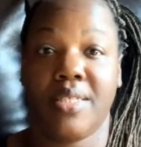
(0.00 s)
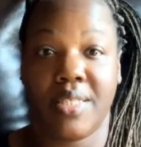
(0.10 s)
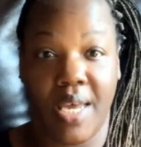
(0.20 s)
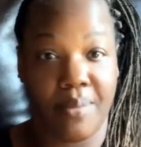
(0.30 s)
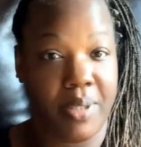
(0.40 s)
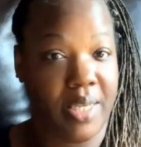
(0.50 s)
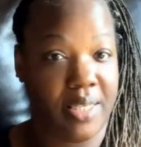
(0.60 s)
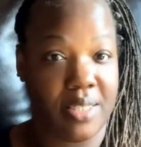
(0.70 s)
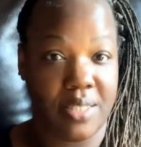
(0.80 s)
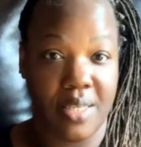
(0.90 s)
it's time to let
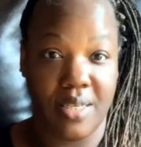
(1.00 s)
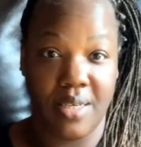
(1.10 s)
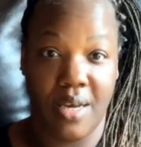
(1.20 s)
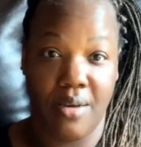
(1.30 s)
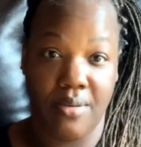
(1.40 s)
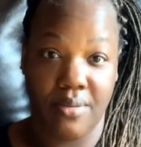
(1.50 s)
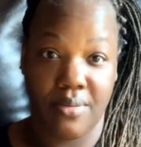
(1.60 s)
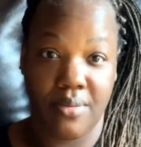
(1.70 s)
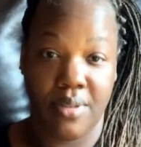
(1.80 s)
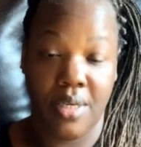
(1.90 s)
this thing go?
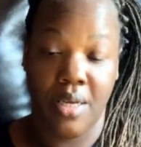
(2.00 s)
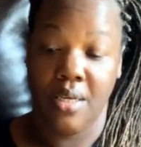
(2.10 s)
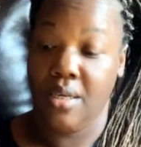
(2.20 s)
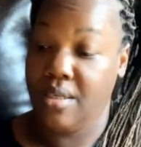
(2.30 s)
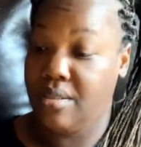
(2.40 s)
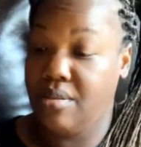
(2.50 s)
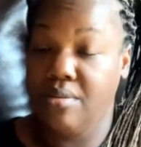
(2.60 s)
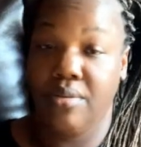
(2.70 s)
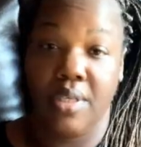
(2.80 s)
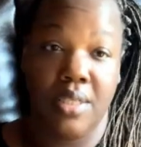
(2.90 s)
Or do
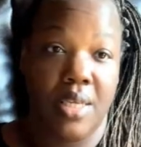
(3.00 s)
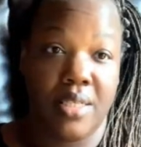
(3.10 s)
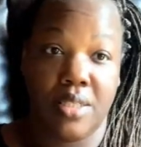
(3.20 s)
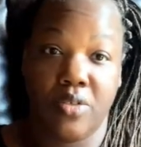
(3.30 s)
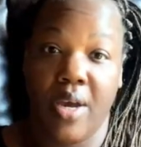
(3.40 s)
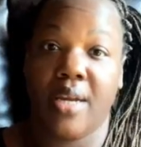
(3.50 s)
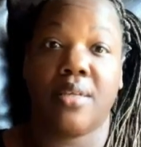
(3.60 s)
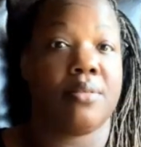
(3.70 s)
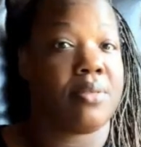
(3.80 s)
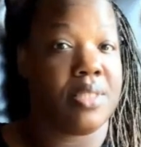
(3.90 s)
you think they should try
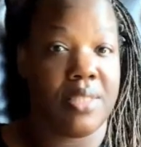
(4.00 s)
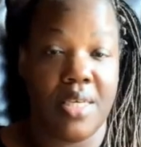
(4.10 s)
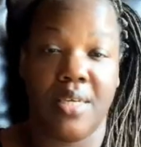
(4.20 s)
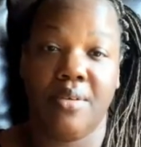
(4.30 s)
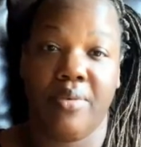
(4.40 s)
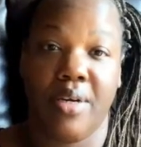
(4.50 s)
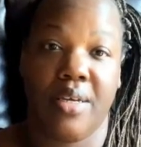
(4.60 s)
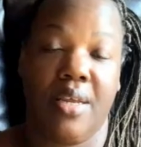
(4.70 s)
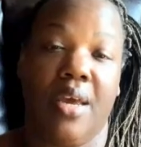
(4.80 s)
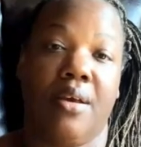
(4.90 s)
to continue to work
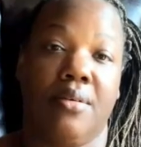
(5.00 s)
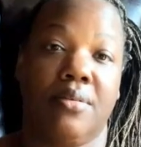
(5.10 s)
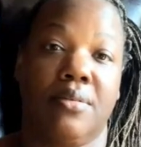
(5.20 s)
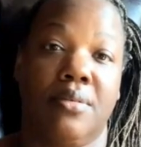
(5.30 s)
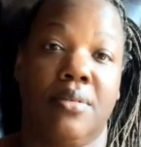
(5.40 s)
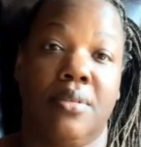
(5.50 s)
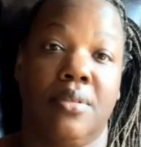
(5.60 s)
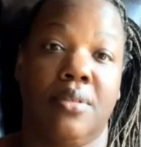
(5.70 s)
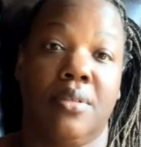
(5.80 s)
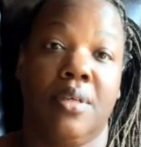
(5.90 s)
it out?
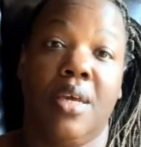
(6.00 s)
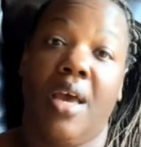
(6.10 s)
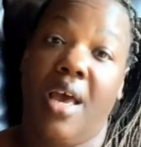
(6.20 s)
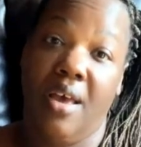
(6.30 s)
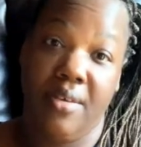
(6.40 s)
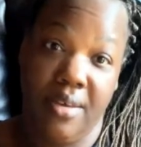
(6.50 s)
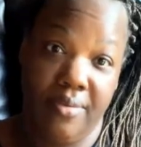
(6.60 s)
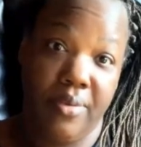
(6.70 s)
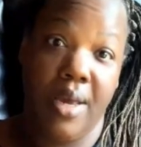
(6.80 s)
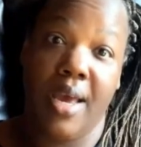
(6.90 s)
I'll give
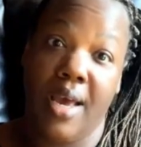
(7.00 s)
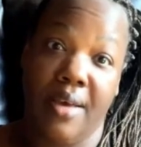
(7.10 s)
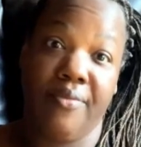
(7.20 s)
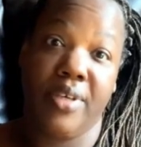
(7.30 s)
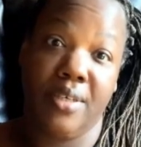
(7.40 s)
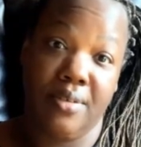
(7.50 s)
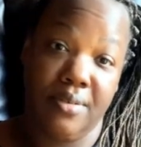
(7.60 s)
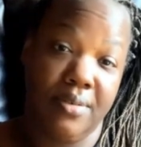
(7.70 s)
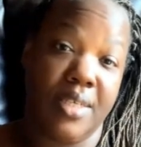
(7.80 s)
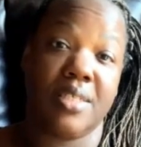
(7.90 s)
them how I
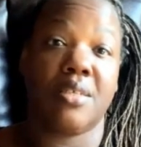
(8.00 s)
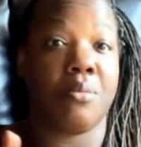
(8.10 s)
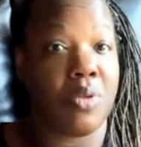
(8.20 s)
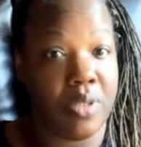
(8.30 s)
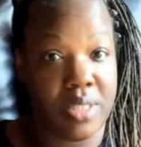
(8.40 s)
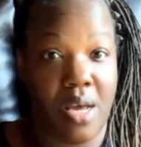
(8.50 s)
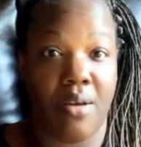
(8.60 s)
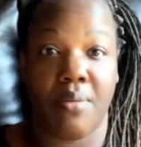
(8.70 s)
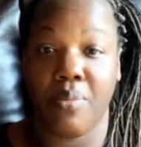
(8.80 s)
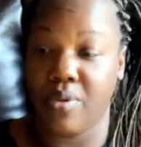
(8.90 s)
feel and some more
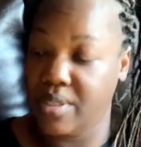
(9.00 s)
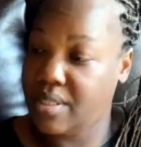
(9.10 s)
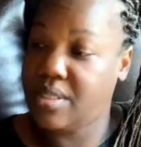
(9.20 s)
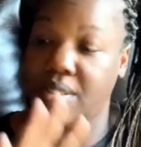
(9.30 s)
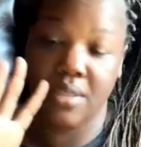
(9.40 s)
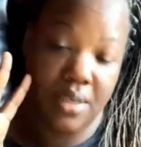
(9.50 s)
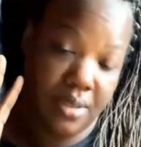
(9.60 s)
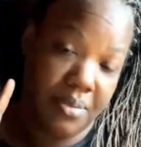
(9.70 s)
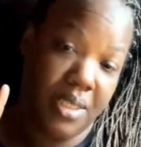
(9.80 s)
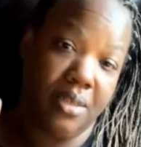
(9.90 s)
talking points
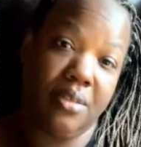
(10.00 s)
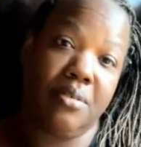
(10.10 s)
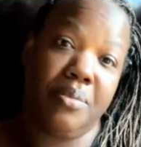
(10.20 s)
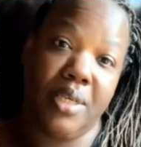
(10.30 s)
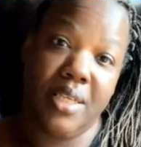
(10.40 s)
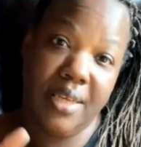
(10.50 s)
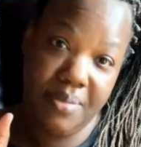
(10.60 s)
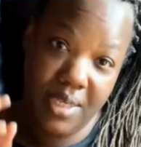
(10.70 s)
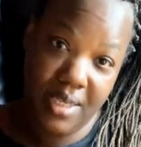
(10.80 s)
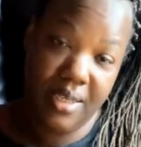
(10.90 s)
in a little bit. Let
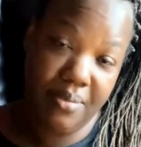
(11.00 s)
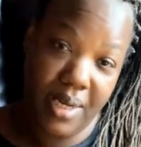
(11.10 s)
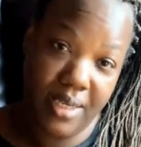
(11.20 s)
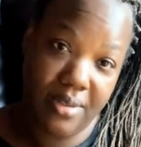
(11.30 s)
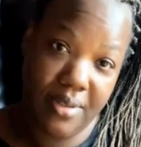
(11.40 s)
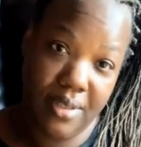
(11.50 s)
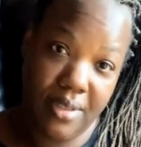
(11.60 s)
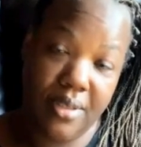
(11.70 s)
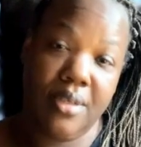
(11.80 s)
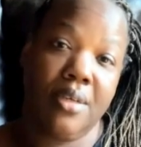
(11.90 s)
me get Lamont on here.